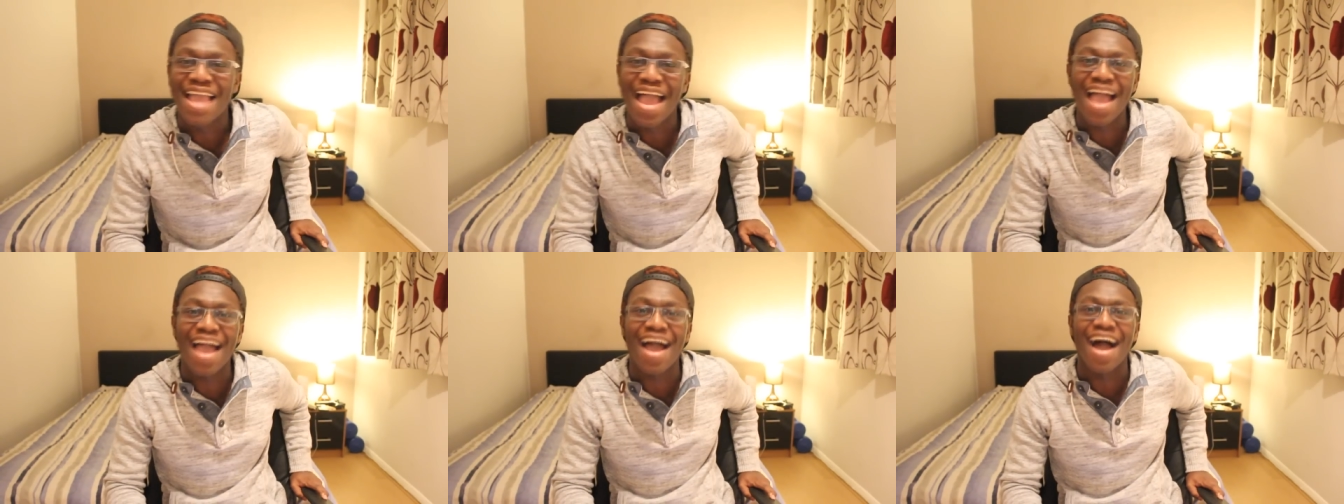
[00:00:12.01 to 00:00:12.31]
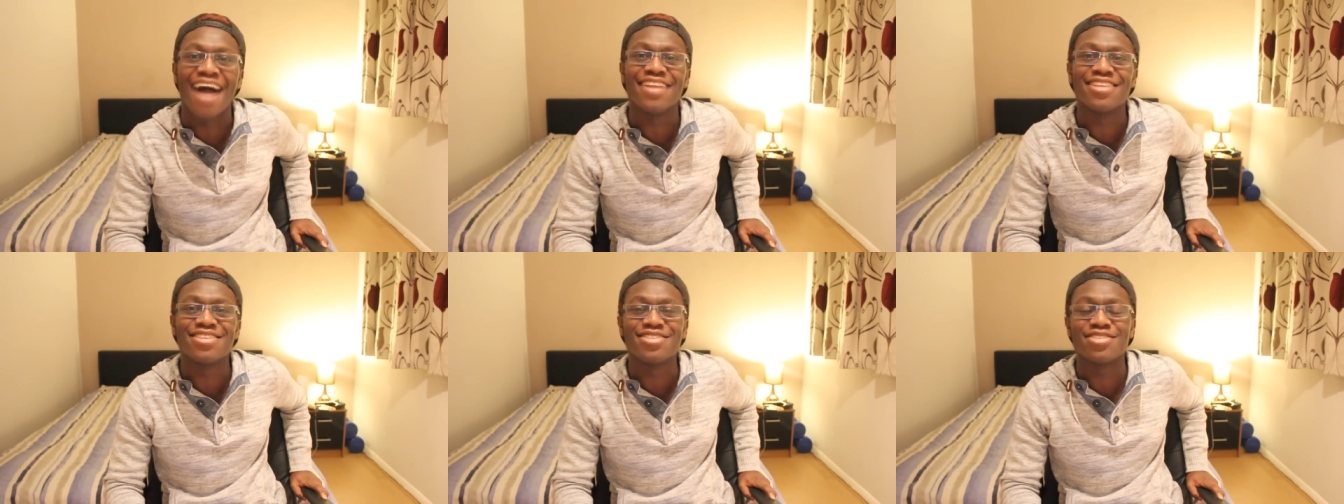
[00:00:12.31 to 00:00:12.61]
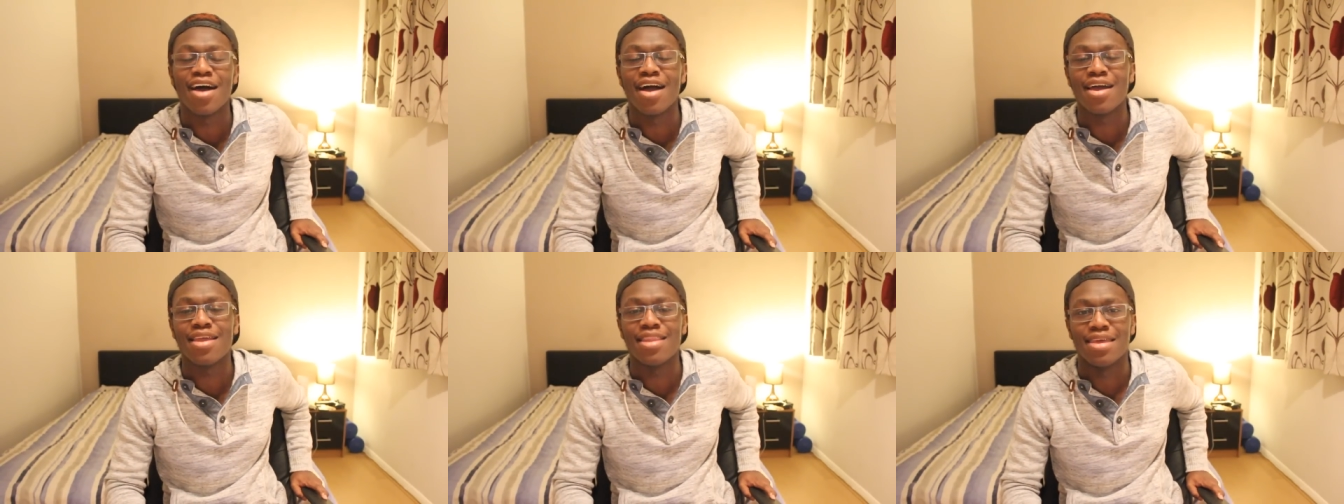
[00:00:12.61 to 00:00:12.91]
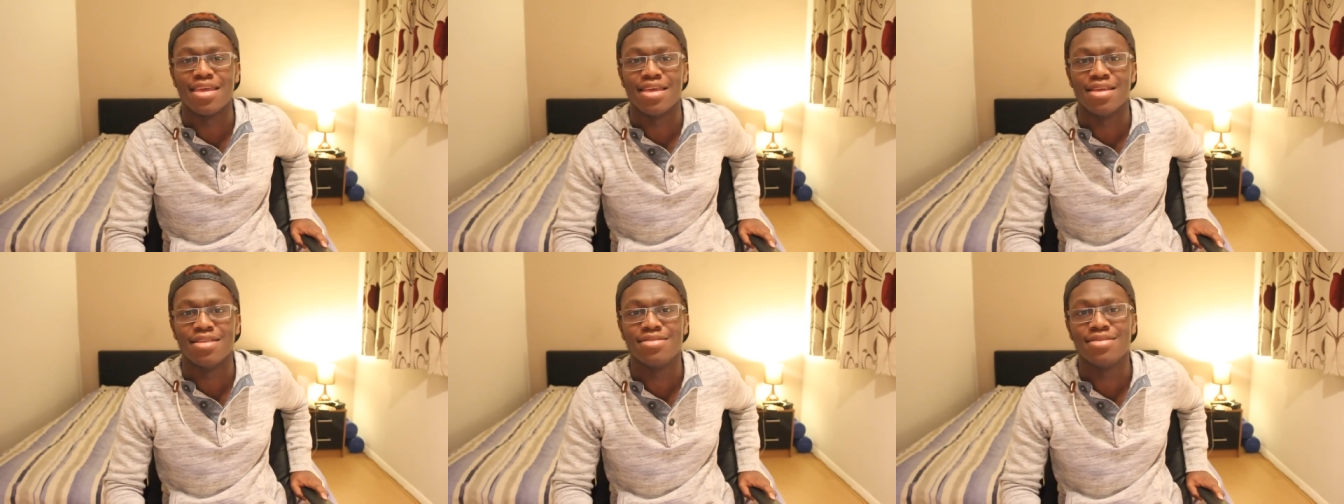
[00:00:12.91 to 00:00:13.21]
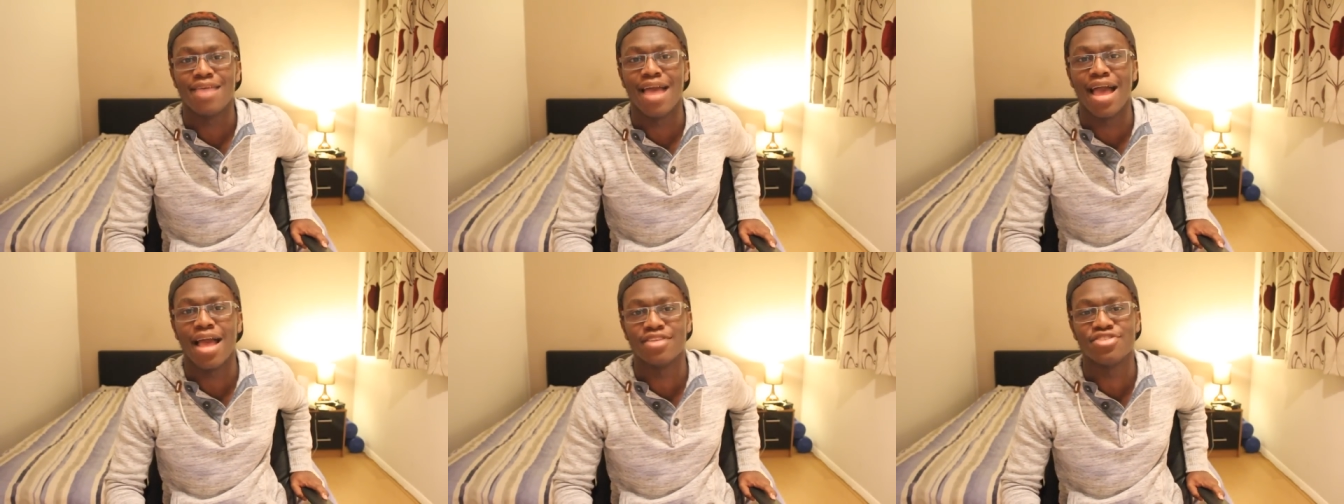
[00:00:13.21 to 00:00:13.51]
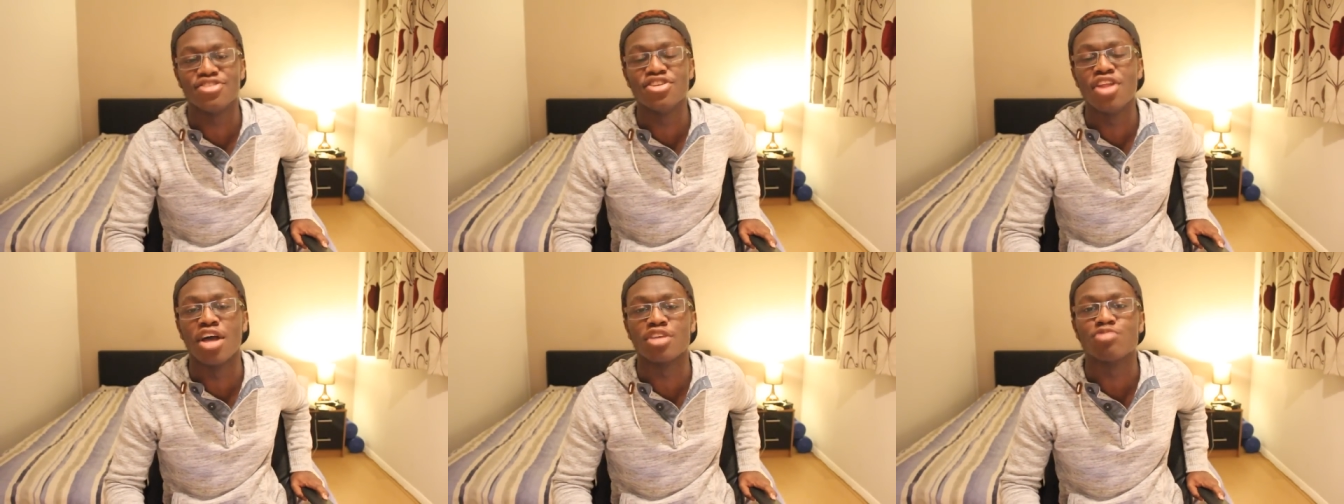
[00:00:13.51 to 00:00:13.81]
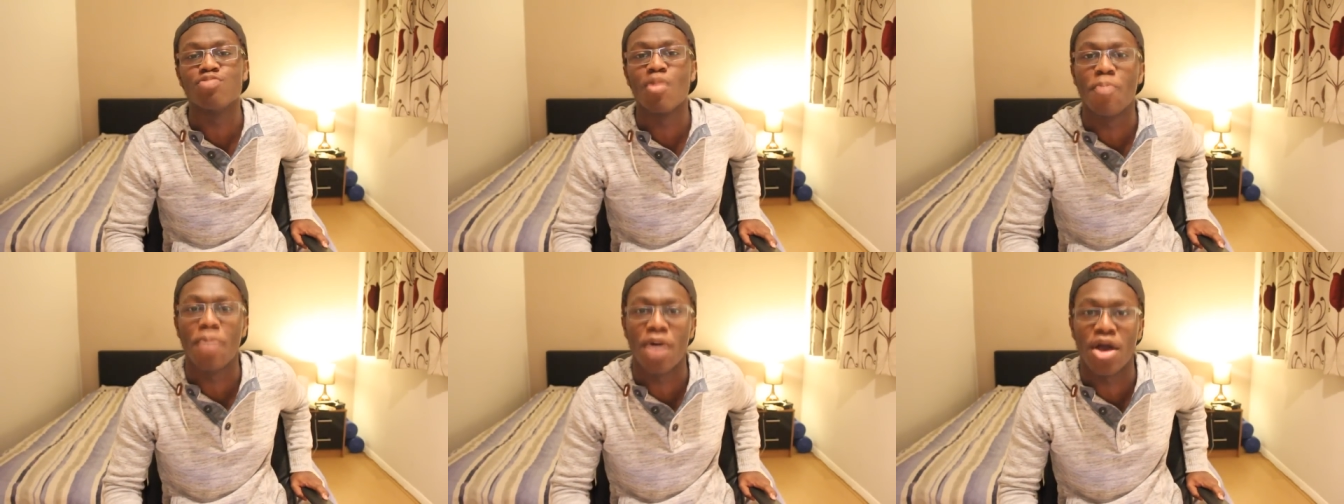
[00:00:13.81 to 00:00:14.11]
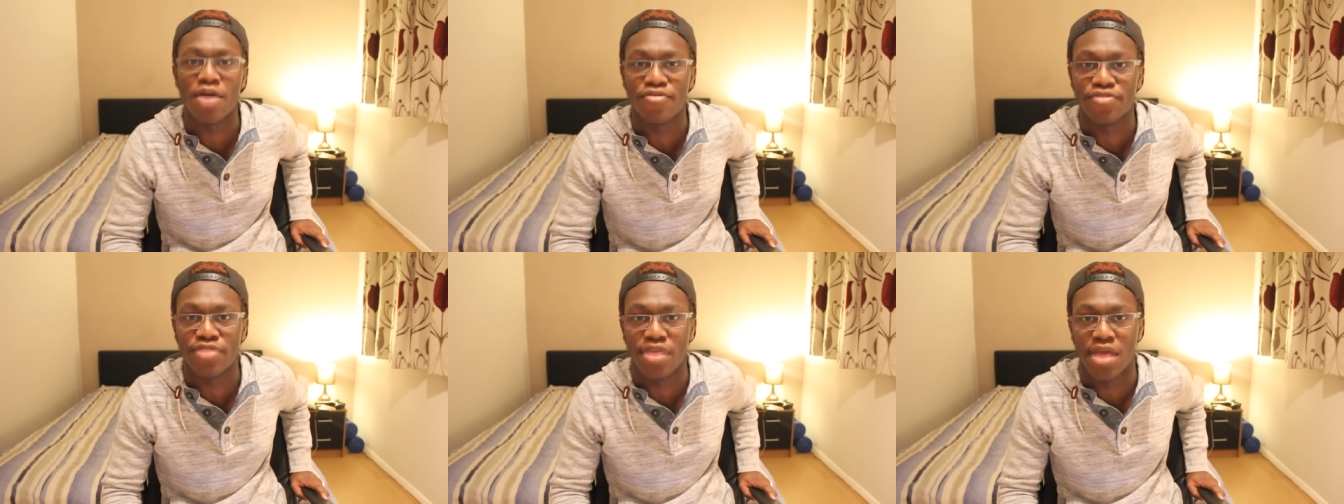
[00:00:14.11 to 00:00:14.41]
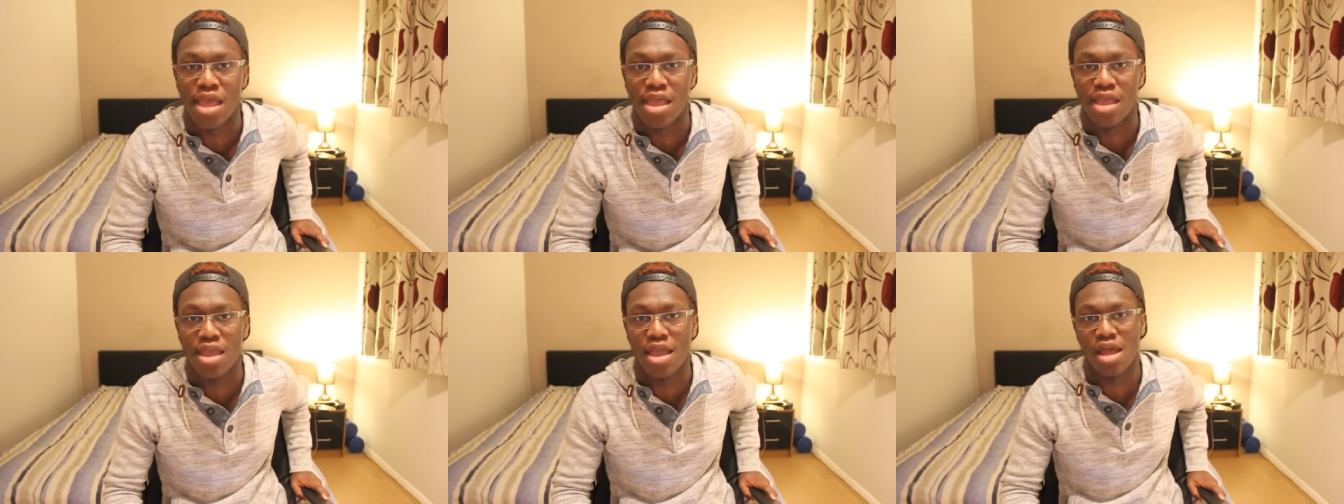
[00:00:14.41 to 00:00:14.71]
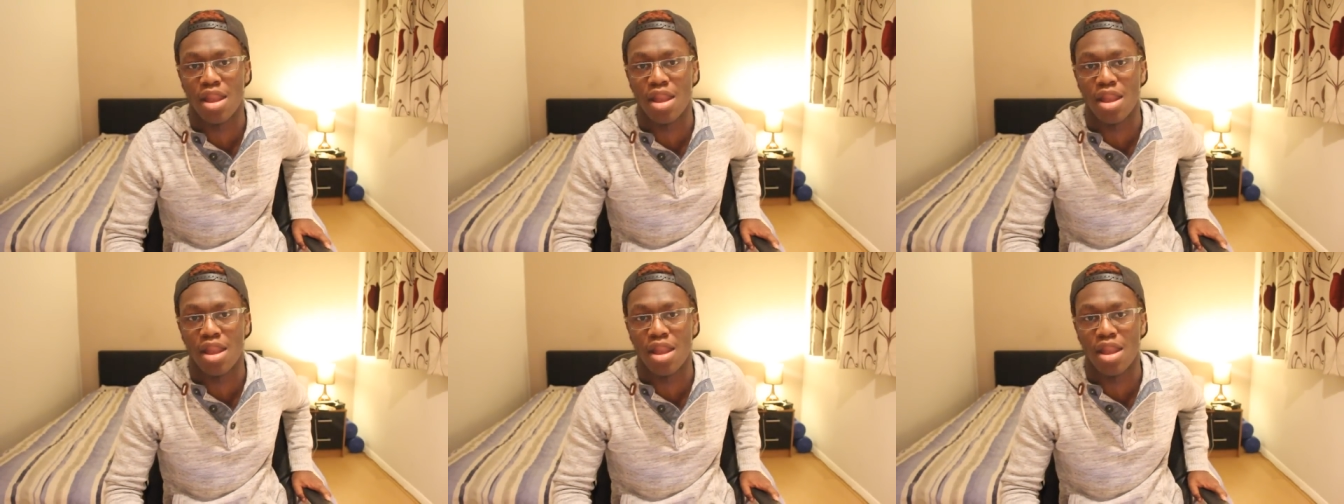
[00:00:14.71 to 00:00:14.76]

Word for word: Yeah, I decided, and you know it's my birthday,